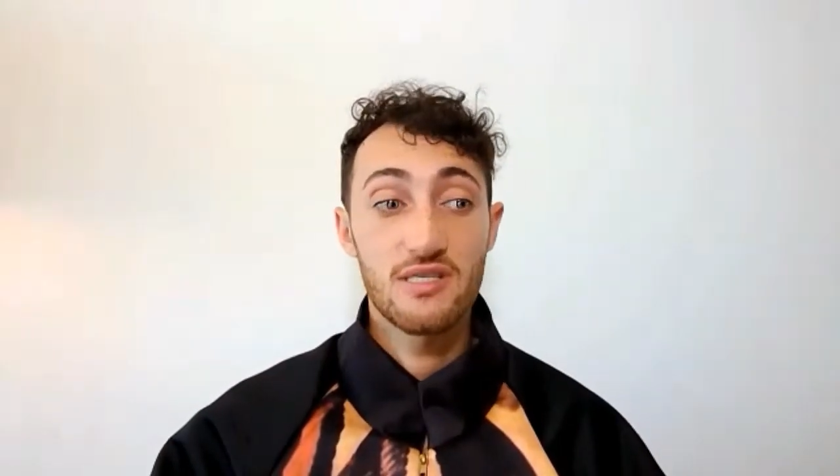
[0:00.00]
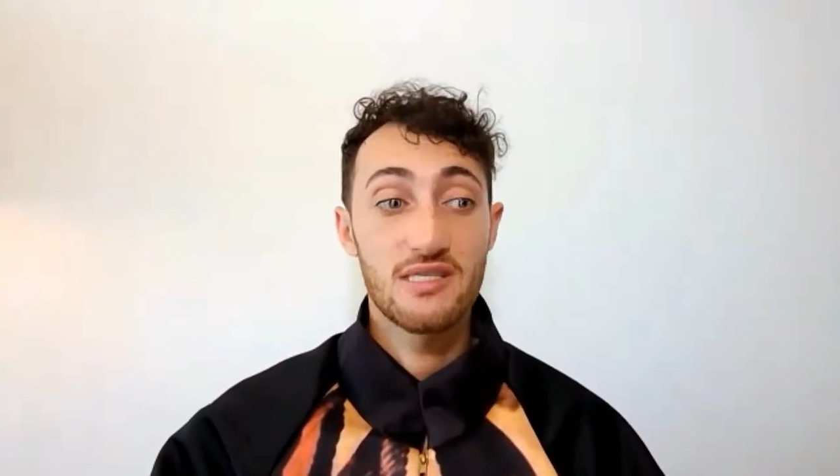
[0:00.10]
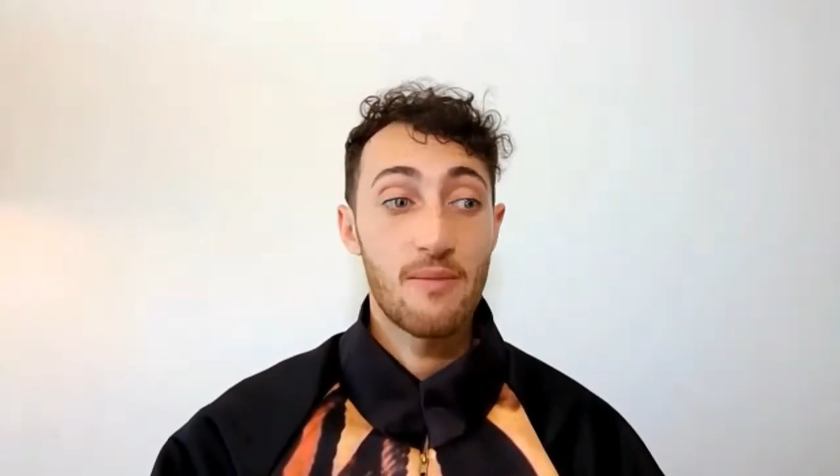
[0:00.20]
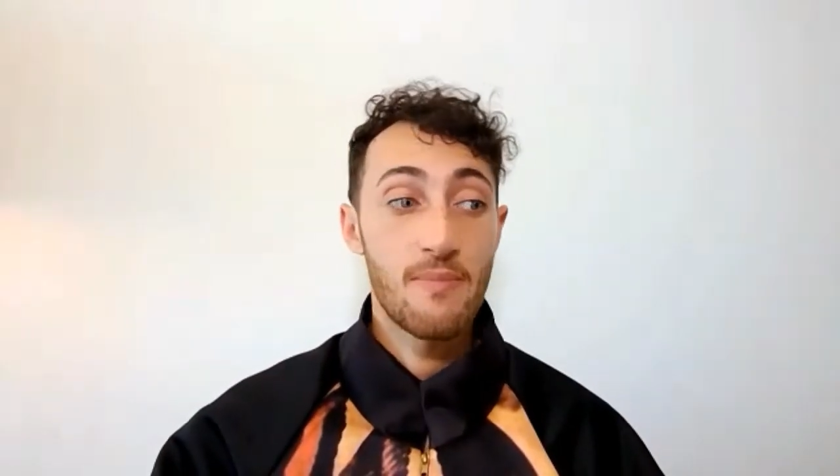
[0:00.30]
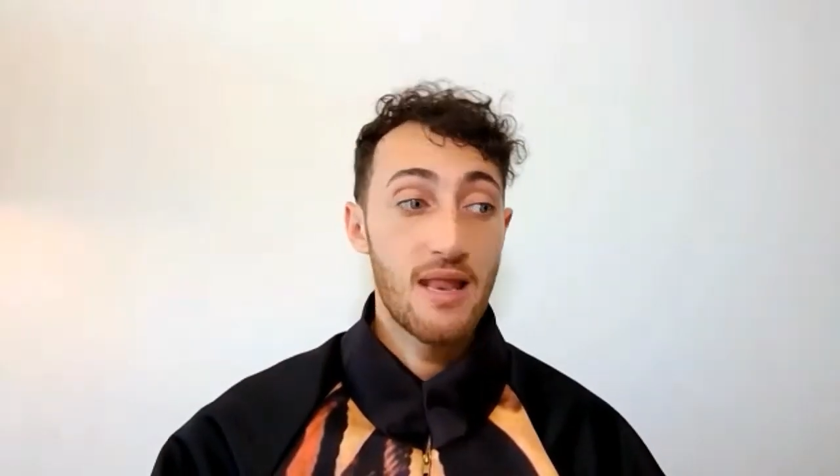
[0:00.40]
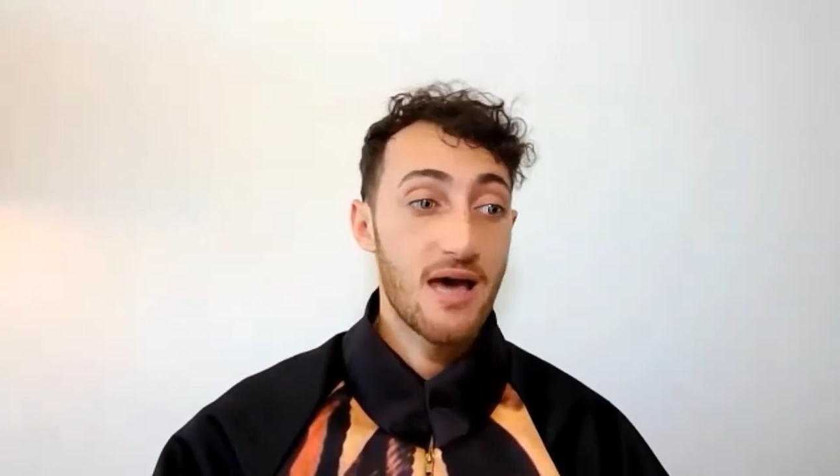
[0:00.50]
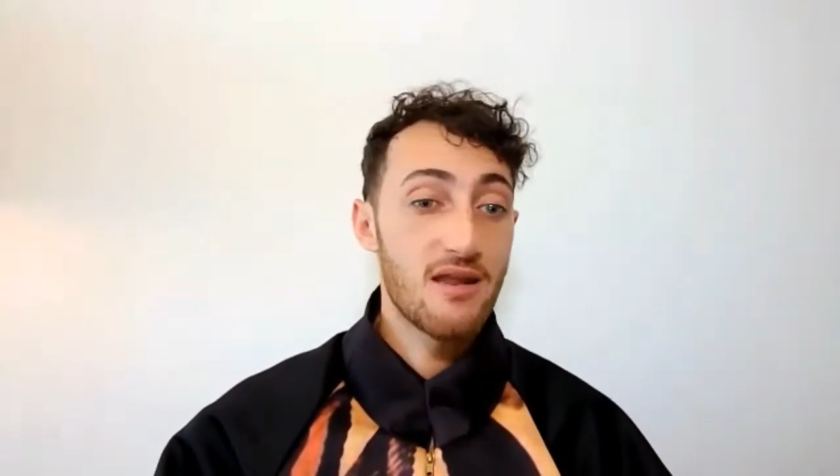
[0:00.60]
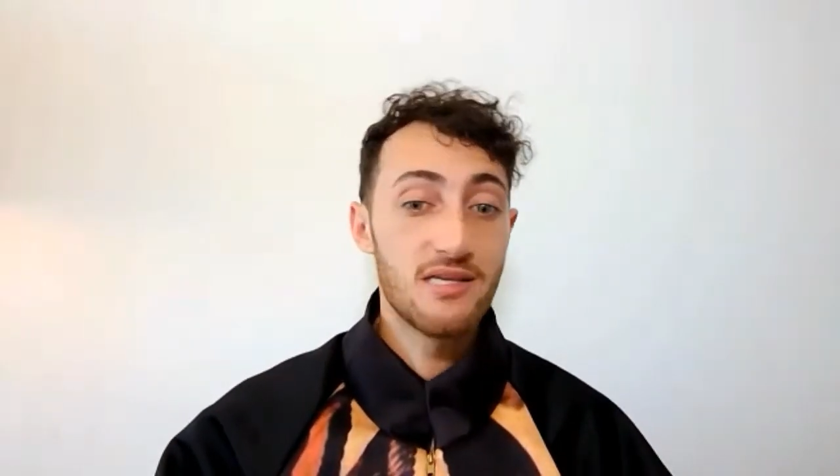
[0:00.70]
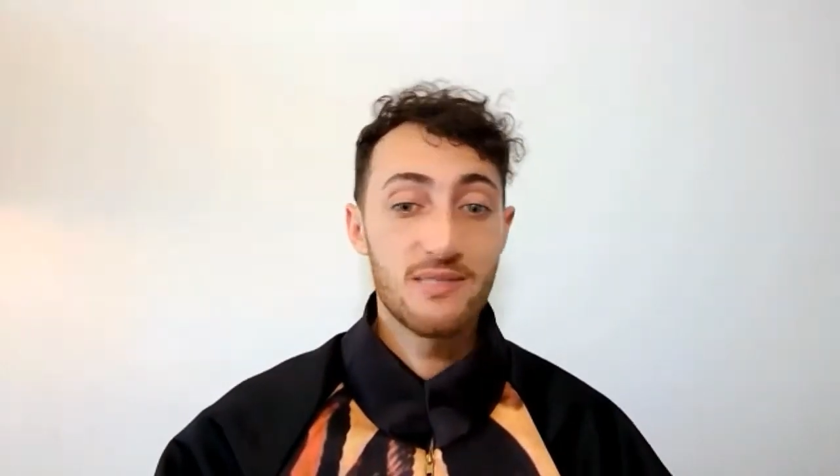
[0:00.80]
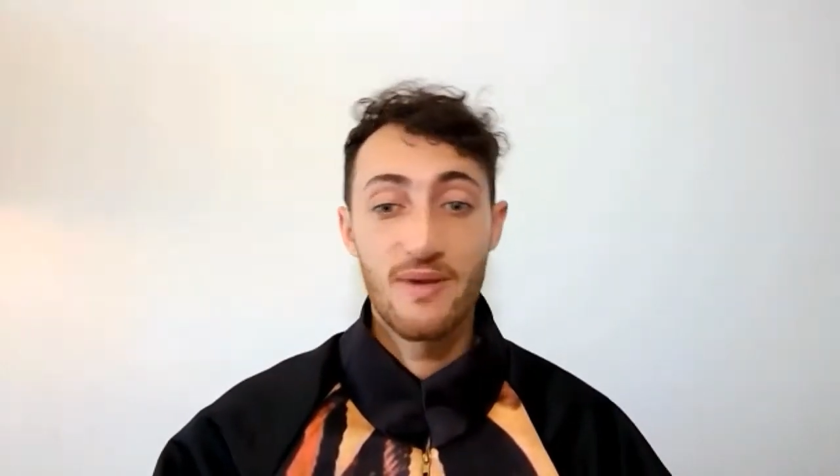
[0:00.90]
Milan is
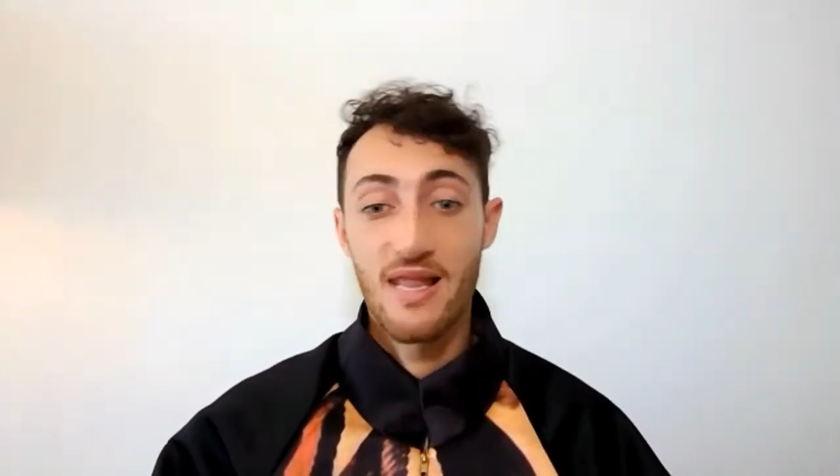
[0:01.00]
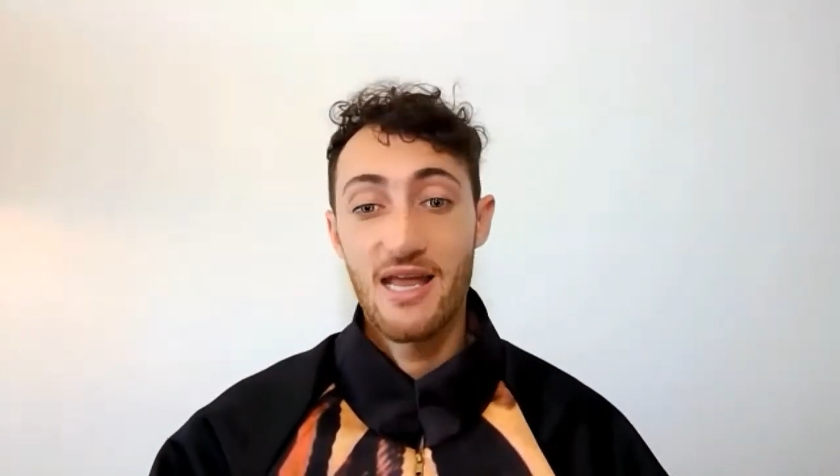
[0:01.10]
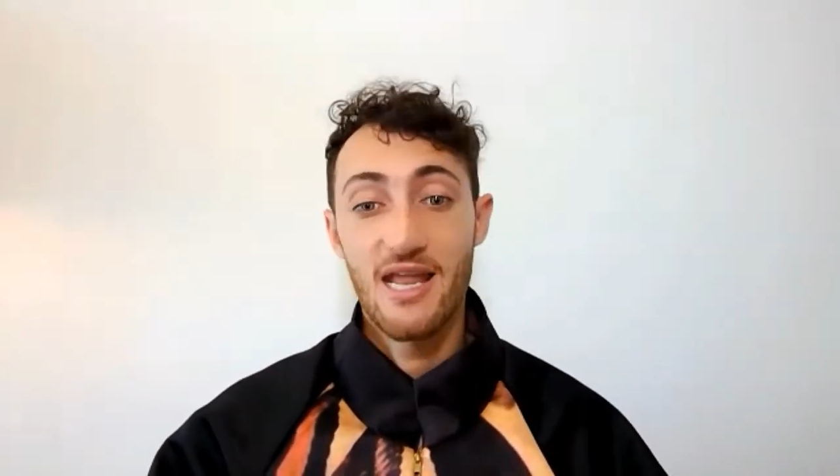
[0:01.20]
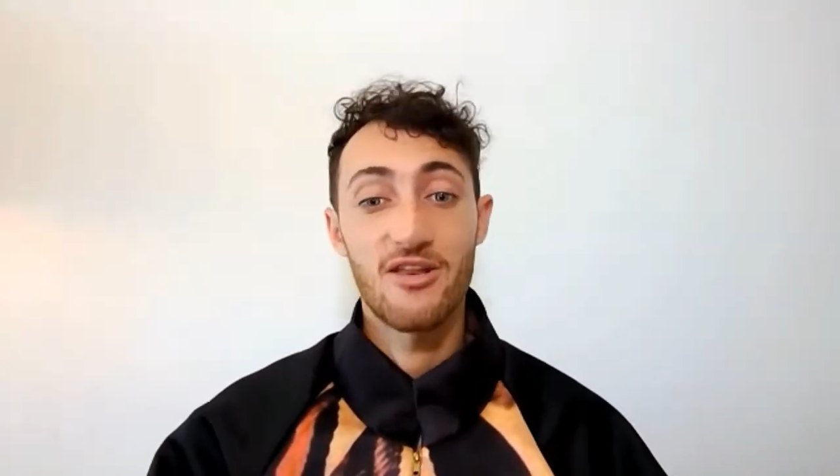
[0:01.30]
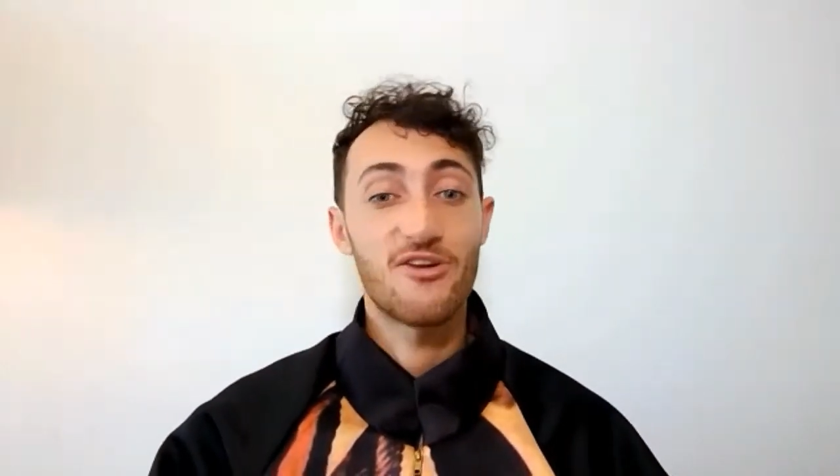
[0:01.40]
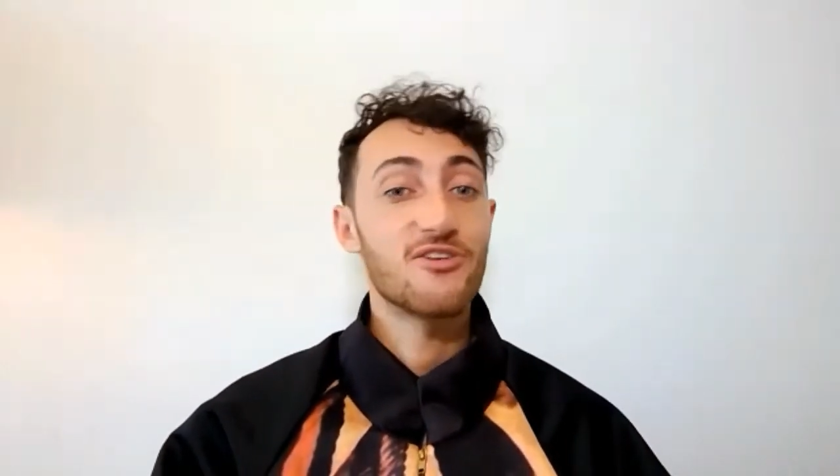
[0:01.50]
Milan and there is